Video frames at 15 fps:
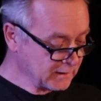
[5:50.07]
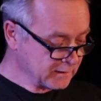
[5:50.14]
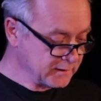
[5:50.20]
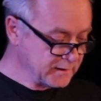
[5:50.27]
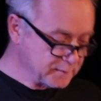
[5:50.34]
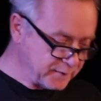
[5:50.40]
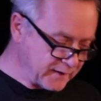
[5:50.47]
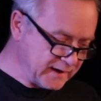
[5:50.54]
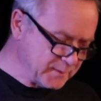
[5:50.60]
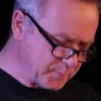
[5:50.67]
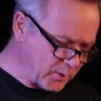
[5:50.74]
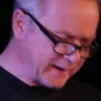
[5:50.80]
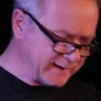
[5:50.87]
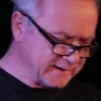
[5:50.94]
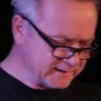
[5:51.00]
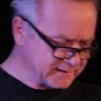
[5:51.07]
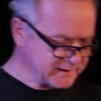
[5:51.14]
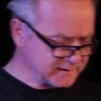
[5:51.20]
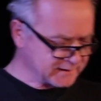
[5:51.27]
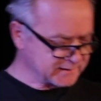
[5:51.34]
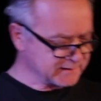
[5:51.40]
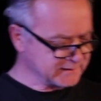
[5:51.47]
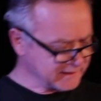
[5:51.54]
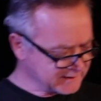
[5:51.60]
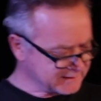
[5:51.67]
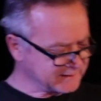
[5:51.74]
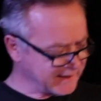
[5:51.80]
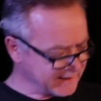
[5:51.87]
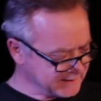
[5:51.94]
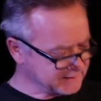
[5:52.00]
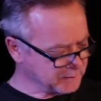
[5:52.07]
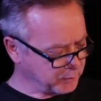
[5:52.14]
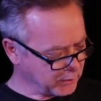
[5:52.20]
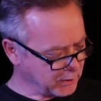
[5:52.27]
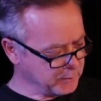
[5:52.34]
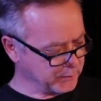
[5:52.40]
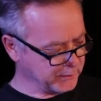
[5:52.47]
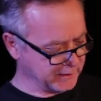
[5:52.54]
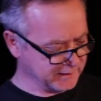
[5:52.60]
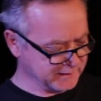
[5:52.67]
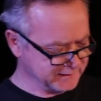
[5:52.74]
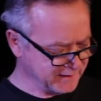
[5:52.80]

The available analytics suggest that is appropriate.